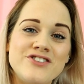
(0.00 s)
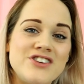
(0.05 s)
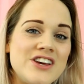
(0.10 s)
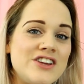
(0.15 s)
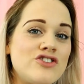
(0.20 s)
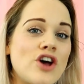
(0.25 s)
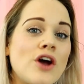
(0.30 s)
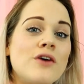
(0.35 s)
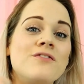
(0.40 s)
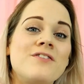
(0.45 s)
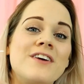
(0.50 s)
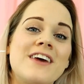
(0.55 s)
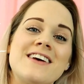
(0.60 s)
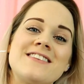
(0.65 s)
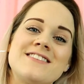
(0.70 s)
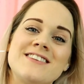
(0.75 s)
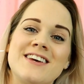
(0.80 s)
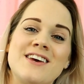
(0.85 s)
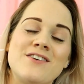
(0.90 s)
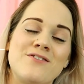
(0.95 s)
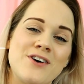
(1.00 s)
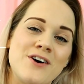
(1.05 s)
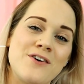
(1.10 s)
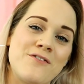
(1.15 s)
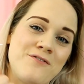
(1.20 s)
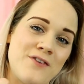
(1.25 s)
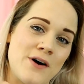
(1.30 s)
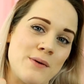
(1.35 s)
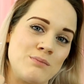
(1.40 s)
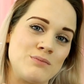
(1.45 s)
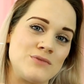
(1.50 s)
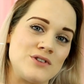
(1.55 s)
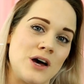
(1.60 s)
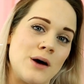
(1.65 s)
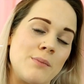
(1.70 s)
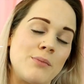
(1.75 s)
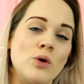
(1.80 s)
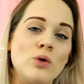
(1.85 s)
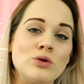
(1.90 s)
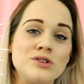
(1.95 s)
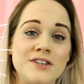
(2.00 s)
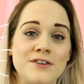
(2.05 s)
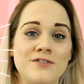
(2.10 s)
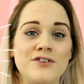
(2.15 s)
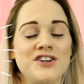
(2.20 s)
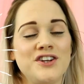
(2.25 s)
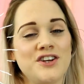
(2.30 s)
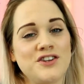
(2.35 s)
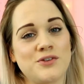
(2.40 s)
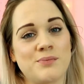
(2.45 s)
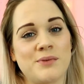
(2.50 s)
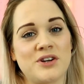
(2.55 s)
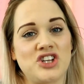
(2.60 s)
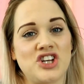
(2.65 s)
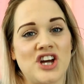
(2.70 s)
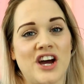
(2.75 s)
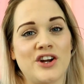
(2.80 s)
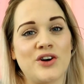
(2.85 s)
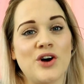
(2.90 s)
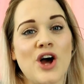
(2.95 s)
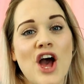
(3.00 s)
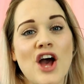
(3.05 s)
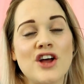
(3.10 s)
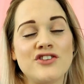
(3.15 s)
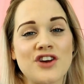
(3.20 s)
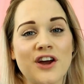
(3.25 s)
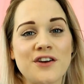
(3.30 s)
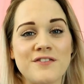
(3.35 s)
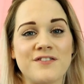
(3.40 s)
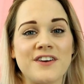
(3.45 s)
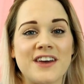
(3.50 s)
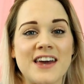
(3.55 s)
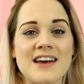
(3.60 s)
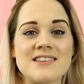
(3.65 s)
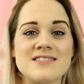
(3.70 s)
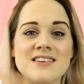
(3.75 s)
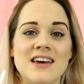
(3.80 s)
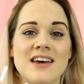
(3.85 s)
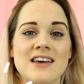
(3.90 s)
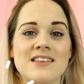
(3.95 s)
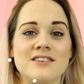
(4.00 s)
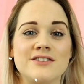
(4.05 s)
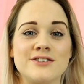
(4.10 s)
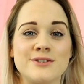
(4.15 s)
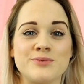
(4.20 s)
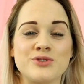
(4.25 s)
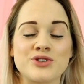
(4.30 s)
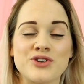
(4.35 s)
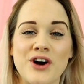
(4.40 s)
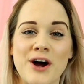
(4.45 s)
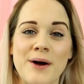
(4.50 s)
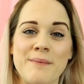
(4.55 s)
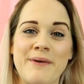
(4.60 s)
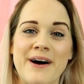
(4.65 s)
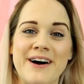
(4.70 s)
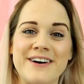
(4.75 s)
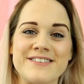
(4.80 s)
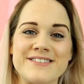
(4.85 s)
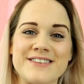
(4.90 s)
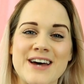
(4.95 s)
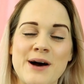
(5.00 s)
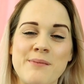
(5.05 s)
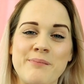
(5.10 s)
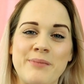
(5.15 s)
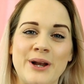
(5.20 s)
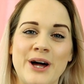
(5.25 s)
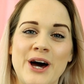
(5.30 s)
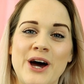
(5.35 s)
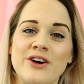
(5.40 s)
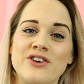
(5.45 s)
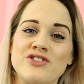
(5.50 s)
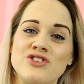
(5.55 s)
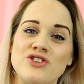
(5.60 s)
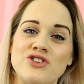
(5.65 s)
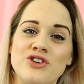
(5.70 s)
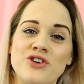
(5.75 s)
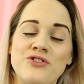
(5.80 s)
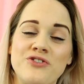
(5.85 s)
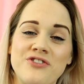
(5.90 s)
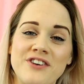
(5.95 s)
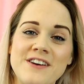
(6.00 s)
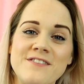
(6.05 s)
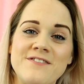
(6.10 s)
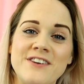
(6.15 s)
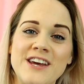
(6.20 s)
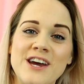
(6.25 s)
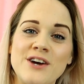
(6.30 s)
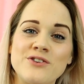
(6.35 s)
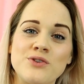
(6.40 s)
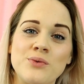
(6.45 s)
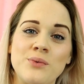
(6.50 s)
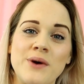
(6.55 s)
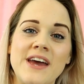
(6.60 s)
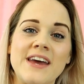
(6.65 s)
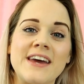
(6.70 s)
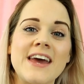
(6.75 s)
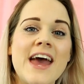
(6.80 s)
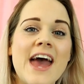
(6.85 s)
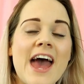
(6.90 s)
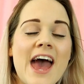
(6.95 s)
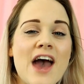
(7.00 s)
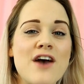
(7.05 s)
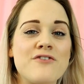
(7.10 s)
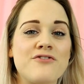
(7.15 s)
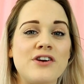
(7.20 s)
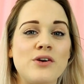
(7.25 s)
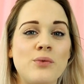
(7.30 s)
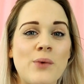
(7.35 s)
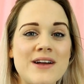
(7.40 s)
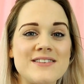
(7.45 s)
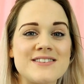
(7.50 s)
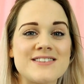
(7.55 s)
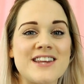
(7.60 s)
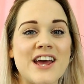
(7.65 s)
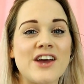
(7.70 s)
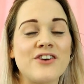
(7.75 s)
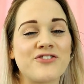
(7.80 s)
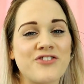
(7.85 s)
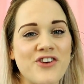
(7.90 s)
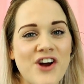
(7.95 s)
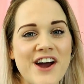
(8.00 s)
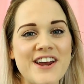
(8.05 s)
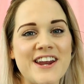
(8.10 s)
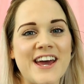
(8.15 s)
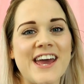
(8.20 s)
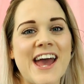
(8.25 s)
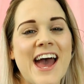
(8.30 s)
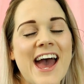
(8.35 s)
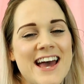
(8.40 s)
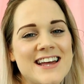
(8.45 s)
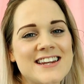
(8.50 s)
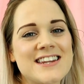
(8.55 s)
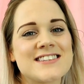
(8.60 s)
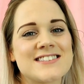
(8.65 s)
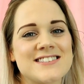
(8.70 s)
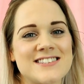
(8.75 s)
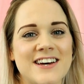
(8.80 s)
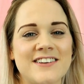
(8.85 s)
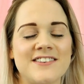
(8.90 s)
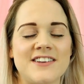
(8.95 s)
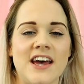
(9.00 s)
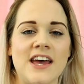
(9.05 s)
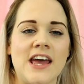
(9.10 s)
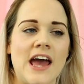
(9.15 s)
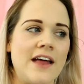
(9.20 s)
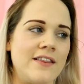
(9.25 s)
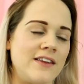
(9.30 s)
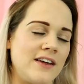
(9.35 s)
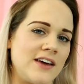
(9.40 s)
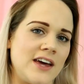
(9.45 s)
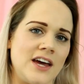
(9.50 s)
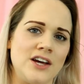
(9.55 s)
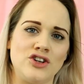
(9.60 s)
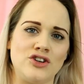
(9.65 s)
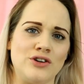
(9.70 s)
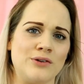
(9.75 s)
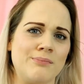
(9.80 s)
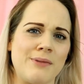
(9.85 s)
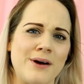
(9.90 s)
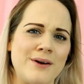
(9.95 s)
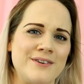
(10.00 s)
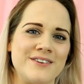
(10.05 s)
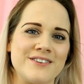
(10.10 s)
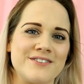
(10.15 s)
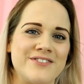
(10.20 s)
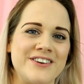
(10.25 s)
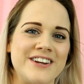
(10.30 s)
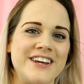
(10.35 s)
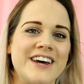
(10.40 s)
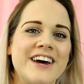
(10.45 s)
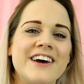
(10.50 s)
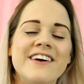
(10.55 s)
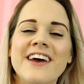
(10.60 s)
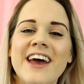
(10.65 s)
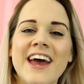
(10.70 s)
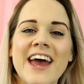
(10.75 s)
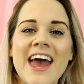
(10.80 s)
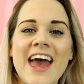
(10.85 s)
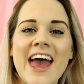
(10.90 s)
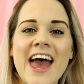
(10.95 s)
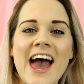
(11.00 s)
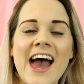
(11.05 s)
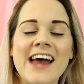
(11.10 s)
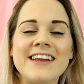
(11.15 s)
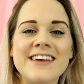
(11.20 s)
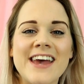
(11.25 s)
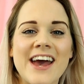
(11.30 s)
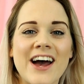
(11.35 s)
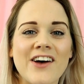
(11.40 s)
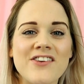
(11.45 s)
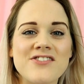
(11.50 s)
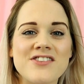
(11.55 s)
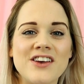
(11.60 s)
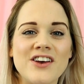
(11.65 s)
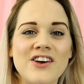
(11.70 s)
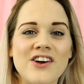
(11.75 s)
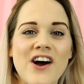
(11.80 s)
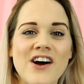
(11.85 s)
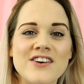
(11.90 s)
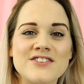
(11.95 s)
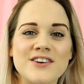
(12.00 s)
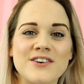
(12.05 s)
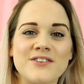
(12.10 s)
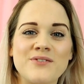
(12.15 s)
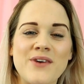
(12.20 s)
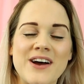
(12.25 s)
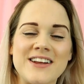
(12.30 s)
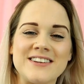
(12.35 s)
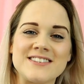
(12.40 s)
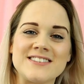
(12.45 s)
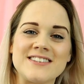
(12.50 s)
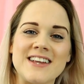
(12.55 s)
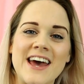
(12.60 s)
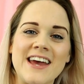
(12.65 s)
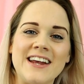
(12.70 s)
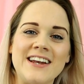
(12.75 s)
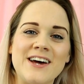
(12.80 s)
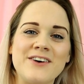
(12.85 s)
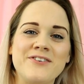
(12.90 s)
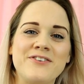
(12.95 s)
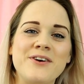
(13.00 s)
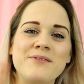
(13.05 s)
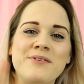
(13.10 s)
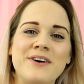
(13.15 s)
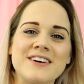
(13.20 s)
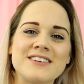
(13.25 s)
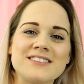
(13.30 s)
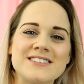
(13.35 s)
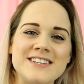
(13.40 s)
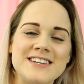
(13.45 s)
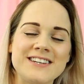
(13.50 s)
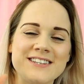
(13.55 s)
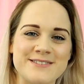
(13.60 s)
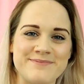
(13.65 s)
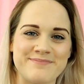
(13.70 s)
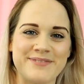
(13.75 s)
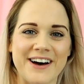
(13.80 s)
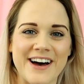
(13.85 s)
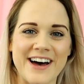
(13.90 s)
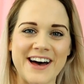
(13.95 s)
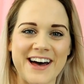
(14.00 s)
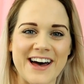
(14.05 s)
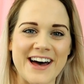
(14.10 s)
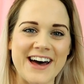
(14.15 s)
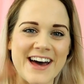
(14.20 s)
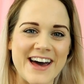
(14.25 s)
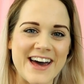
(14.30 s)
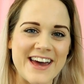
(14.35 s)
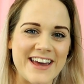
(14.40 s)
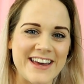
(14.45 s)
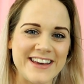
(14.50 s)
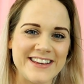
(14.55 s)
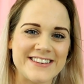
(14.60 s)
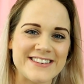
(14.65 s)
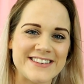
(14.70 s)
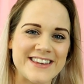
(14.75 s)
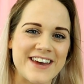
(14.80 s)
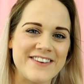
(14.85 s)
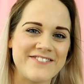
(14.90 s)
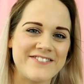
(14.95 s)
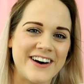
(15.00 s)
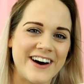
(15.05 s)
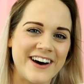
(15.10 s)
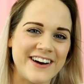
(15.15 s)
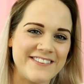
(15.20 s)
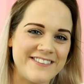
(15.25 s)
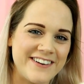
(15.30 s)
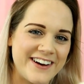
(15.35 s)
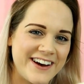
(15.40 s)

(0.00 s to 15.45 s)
you did, don't forget to give it a thumbs up. Also, if you're new to my channel, don't forget to hit the subscribe button down below, because I do 3 videos a week, every Wednesday, Friday and Sunday, and an occasional bonus video. And yeah, I'll see you guys on Wednesday. Love you, Pugsters. Bye. Say bye,